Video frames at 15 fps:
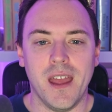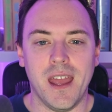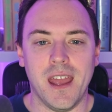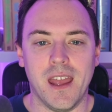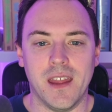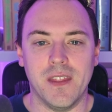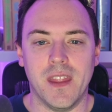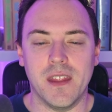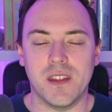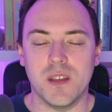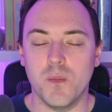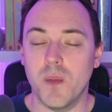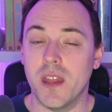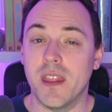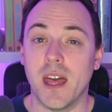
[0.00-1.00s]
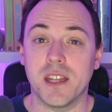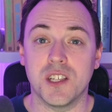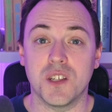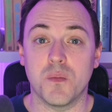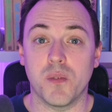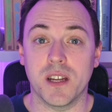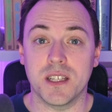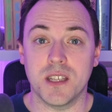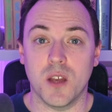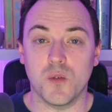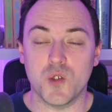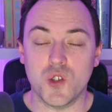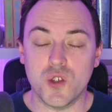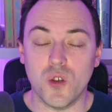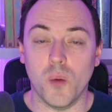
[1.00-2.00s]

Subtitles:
And to me, that just brings out so